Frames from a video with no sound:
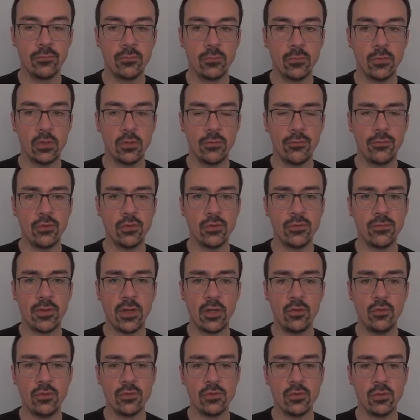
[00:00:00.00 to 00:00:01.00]
The first
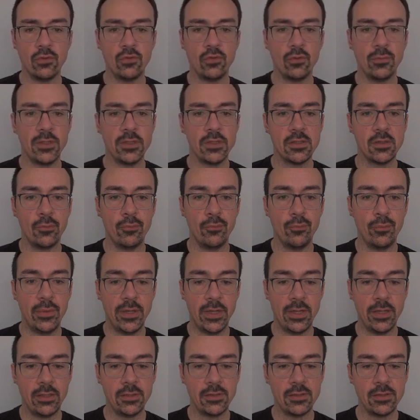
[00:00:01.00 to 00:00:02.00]
value is going to be some
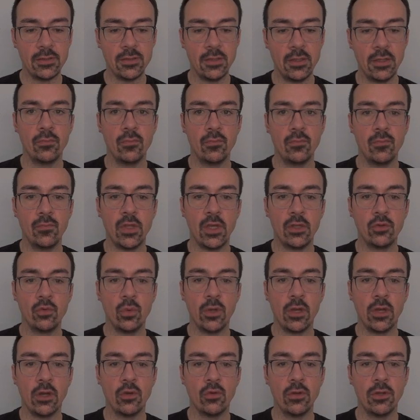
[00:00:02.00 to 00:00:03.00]
bytes that we
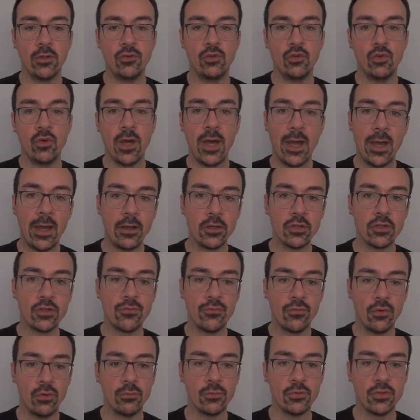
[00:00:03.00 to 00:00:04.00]
are going to hash
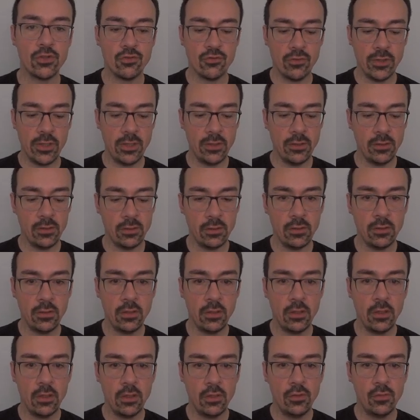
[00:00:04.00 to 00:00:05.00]
from string
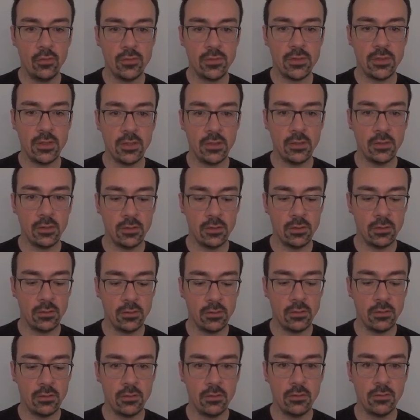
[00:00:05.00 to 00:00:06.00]
using
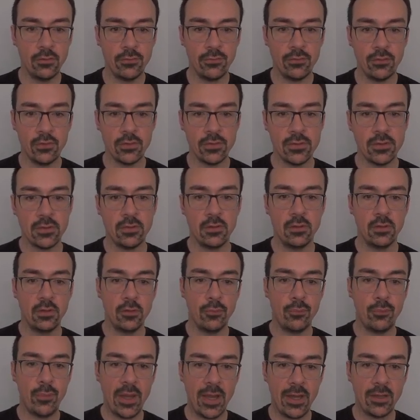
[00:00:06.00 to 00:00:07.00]
first
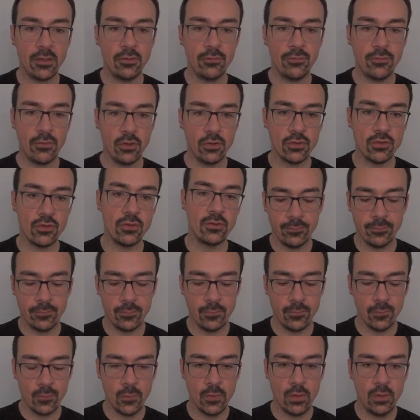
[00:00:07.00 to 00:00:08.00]
pad function.
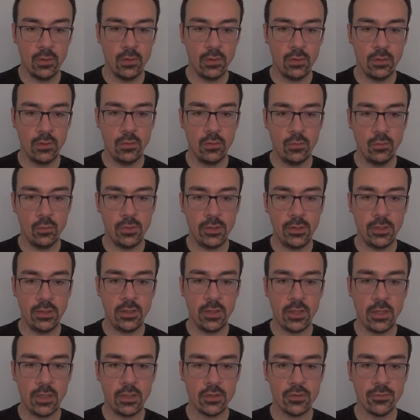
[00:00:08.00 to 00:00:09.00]
We need a
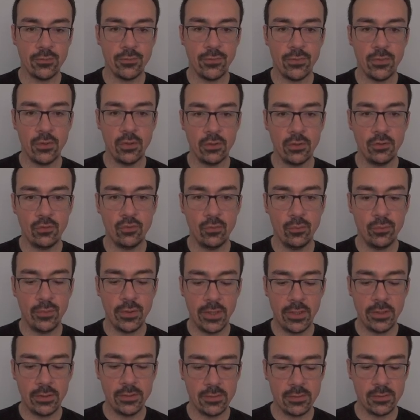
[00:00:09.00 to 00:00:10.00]
hash of 32
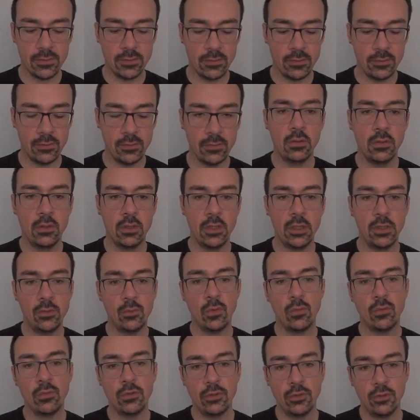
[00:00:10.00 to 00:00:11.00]
bytes, and we
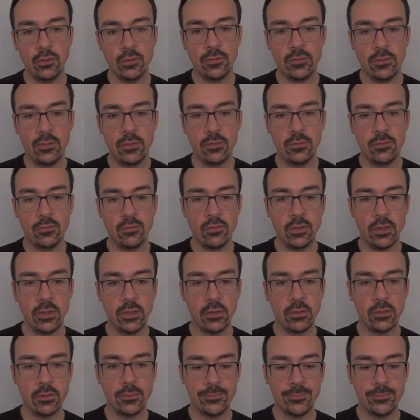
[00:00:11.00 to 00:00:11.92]
will use this string.